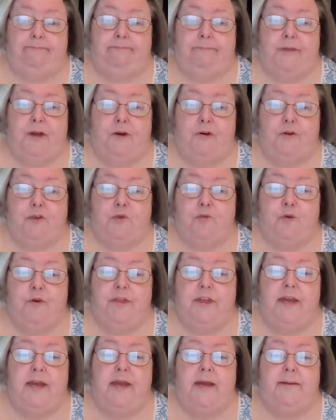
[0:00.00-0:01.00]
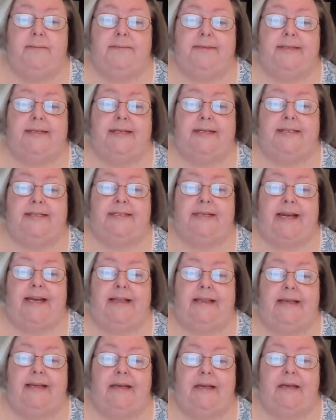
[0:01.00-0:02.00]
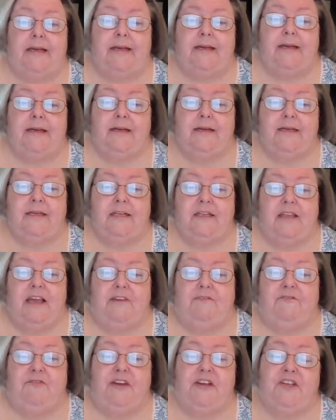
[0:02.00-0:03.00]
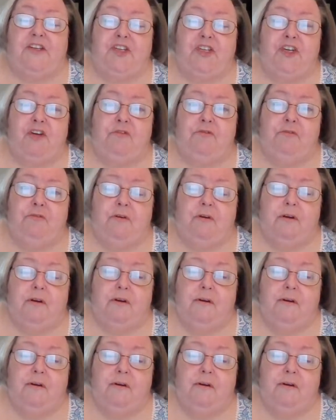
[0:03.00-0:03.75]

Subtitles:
those were them, said Stanley. Did they fit you?